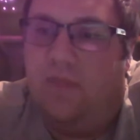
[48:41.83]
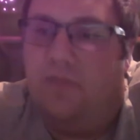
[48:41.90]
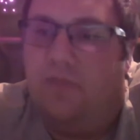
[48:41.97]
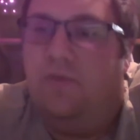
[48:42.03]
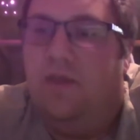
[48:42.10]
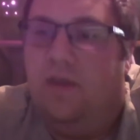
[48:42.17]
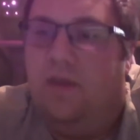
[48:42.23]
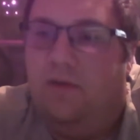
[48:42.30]

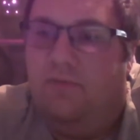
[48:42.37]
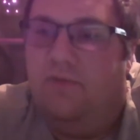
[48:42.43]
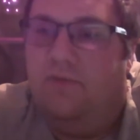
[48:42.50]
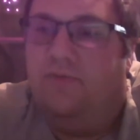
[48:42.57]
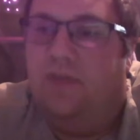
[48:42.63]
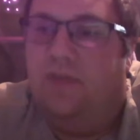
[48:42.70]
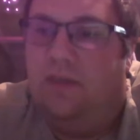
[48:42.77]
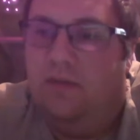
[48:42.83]

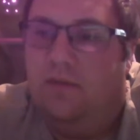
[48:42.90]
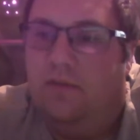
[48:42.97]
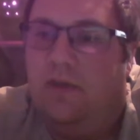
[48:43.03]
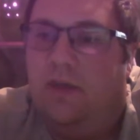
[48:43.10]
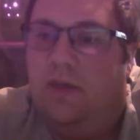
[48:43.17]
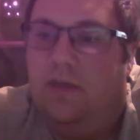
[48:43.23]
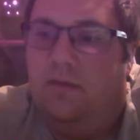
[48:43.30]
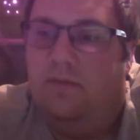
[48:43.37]
350.
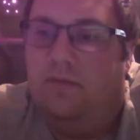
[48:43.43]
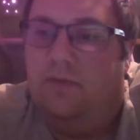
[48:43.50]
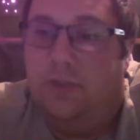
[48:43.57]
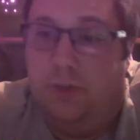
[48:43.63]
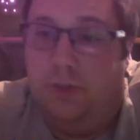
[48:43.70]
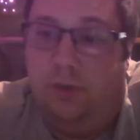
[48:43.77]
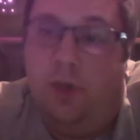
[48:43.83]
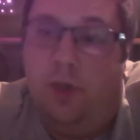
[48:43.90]
Okay. Did
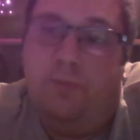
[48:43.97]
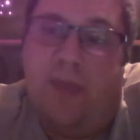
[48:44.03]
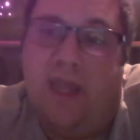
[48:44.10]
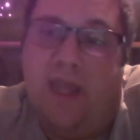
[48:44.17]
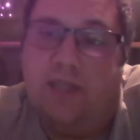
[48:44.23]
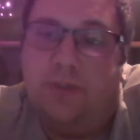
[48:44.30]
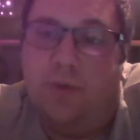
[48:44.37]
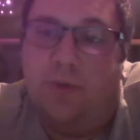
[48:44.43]
you load
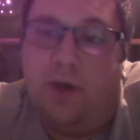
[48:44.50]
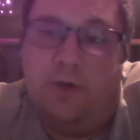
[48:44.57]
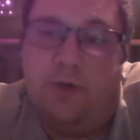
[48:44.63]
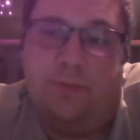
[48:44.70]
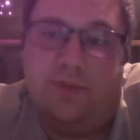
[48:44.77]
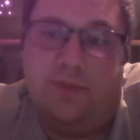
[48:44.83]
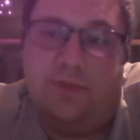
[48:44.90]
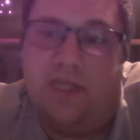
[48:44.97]
bank it to
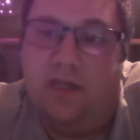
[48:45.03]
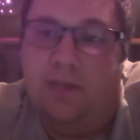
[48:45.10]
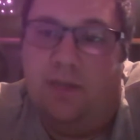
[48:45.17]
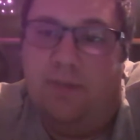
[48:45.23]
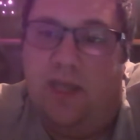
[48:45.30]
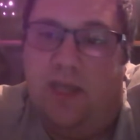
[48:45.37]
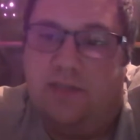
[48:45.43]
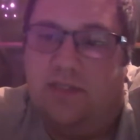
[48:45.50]
100%?
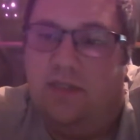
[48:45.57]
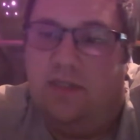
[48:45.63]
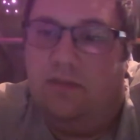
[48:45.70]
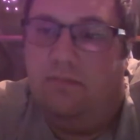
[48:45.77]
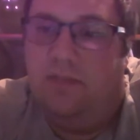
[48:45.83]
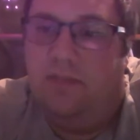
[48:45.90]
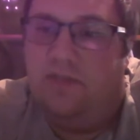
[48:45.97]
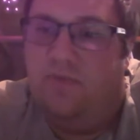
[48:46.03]
I'm guessing,
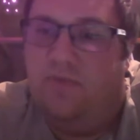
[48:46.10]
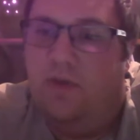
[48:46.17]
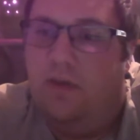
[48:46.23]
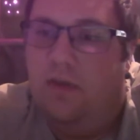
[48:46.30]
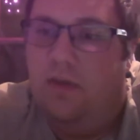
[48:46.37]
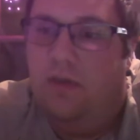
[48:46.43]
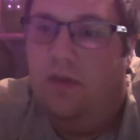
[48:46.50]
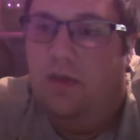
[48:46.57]
Mitzvah.
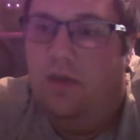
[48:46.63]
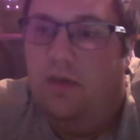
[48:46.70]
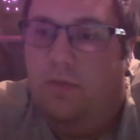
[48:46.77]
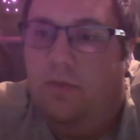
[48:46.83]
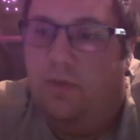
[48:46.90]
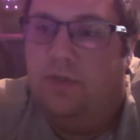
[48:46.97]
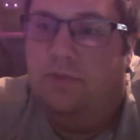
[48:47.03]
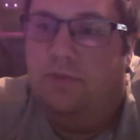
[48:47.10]

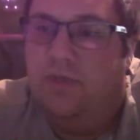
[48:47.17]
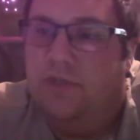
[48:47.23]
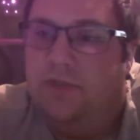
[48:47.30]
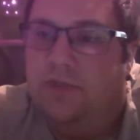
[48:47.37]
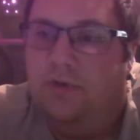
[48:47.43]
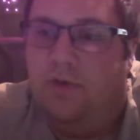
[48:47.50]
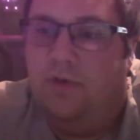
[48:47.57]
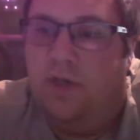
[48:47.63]
When you did
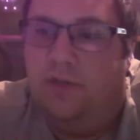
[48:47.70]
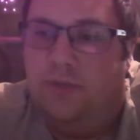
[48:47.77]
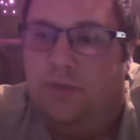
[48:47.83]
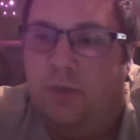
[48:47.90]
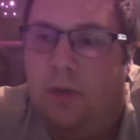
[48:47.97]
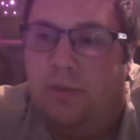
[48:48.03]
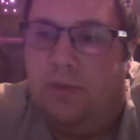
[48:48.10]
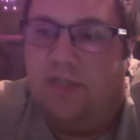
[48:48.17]
your
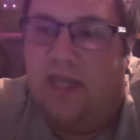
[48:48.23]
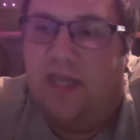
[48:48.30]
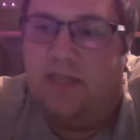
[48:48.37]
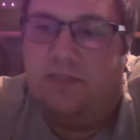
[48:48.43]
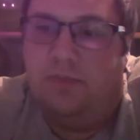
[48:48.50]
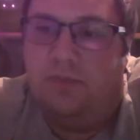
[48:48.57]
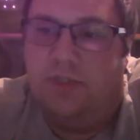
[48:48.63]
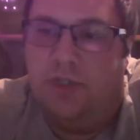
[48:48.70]
2-hour
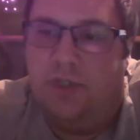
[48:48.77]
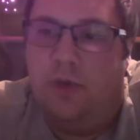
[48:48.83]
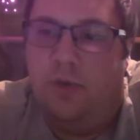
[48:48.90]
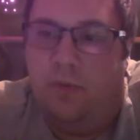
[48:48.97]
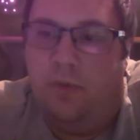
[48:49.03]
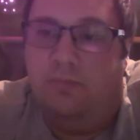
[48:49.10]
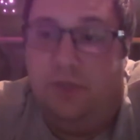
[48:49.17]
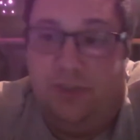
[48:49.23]
test, did you go
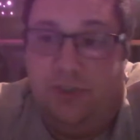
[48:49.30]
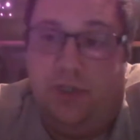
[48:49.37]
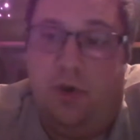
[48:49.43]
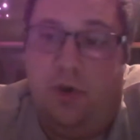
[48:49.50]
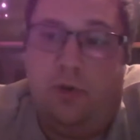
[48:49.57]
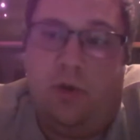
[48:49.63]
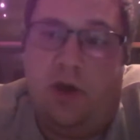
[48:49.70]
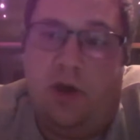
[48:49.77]
to
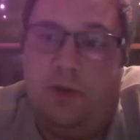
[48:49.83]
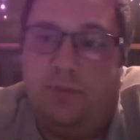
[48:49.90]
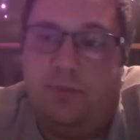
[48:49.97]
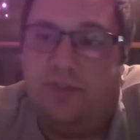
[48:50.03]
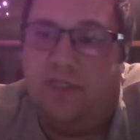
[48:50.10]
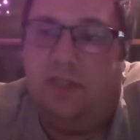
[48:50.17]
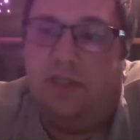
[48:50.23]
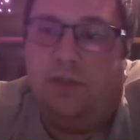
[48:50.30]

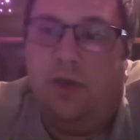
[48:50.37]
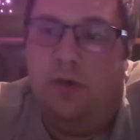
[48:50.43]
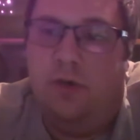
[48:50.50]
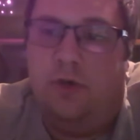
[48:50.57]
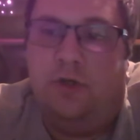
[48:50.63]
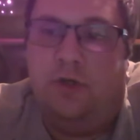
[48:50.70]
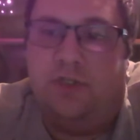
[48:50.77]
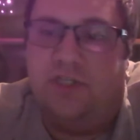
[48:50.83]
100%
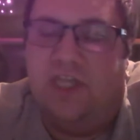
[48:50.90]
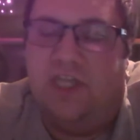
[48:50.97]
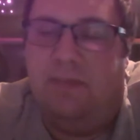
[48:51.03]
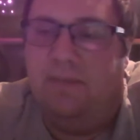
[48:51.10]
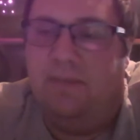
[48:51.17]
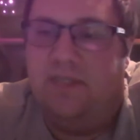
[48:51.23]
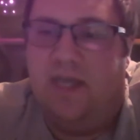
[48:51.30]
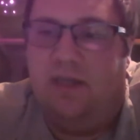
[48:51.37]
load, or did you
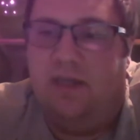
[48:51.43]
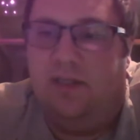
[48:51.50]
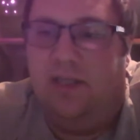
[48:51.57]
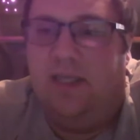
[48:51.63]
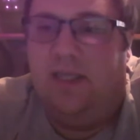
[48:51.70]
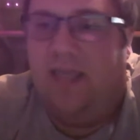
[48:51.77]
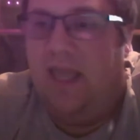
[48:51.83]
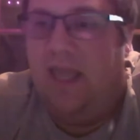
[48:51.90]
keep it down to
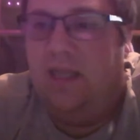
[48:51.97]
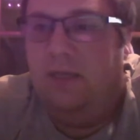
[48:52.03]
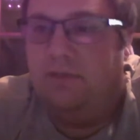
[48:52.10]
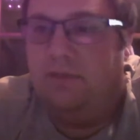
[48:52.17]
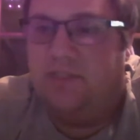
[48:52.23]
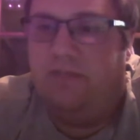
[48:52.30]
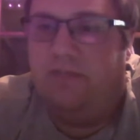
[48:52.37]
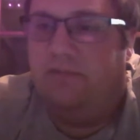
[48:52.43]
like 80 or
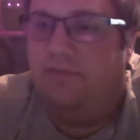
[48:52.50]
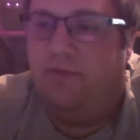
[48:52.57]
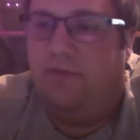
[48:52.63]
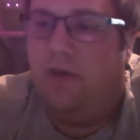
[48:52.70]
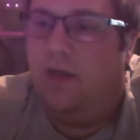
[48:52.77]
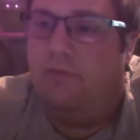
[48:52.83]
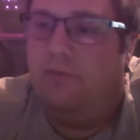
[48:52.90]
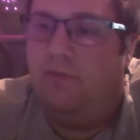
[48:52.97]

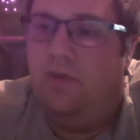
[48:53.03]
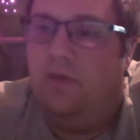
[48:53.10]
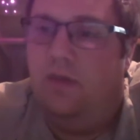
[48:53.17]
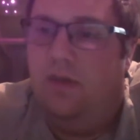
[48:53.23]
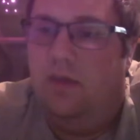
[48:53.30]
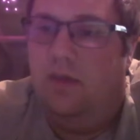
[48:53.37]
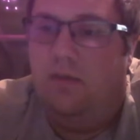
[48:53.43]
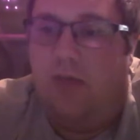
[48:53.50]
75?
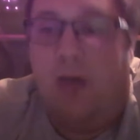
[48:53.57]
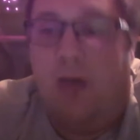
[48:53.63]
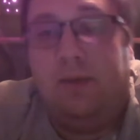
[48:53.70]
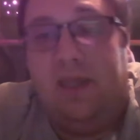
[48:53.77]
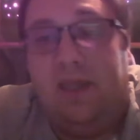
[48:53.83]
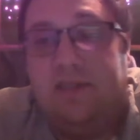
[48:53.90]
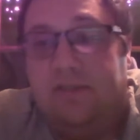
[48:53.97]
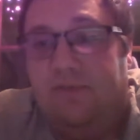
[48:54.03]
I would
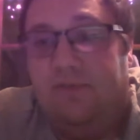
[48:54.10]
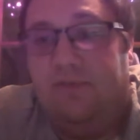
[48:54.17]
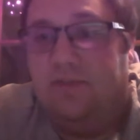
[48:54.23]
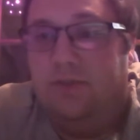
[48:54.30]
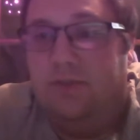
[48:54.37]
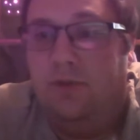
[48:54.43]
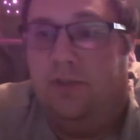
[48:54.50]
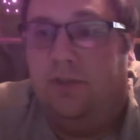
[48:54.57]
guess if
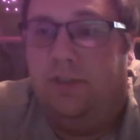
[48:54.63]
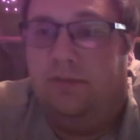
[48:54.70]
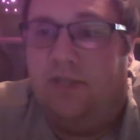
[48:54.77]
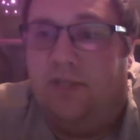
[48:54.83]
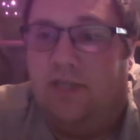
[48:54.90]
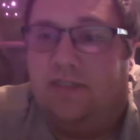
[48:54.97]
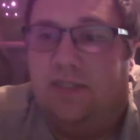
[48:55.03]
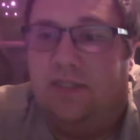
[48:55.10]
it's nuclear
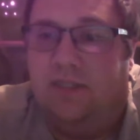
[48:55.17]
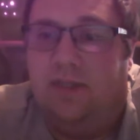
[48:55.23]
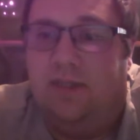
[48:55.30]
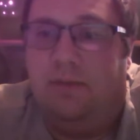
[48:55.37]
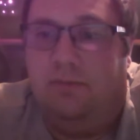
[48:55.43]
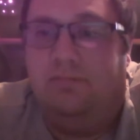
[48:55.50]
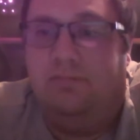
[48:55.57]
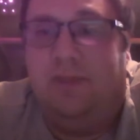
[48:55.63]
testing,
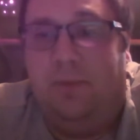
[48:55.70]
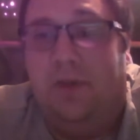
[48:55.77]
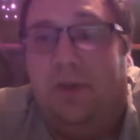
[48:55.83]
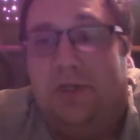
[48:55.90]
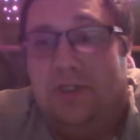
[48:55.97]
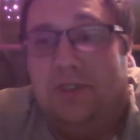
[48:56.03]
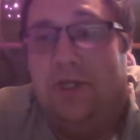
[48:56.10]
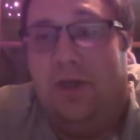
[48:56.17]
they
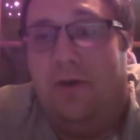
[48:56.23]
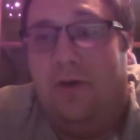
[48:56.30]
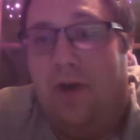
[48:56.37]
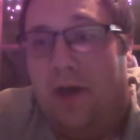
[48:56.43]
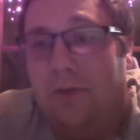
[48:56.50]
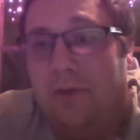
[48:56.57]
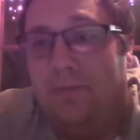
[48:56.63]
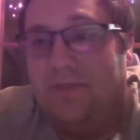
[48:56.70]
wanted you to go to
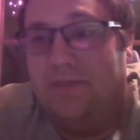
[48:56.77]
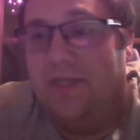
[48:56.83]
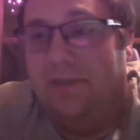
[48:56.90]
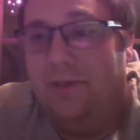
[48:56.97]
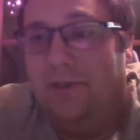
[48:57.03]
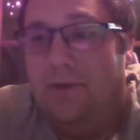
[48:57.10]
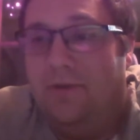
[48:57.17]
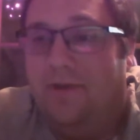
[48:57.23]
100%
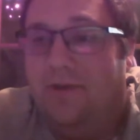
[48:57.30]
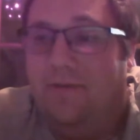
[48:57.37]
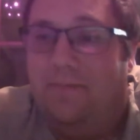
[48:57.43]
load,